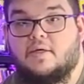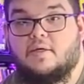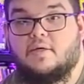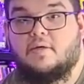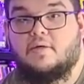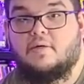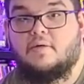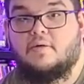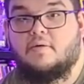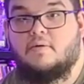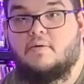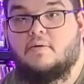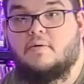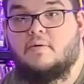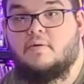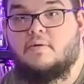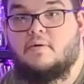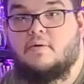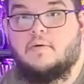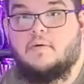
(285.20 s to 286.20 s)

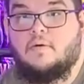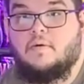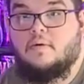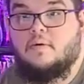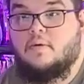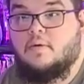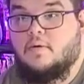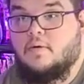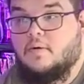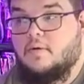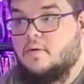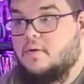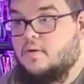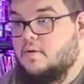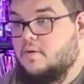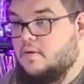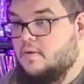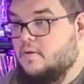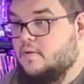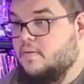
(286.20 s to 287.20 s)

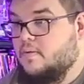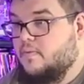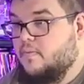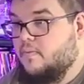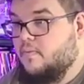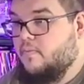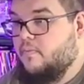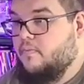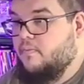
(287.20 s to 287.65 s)
[no speech]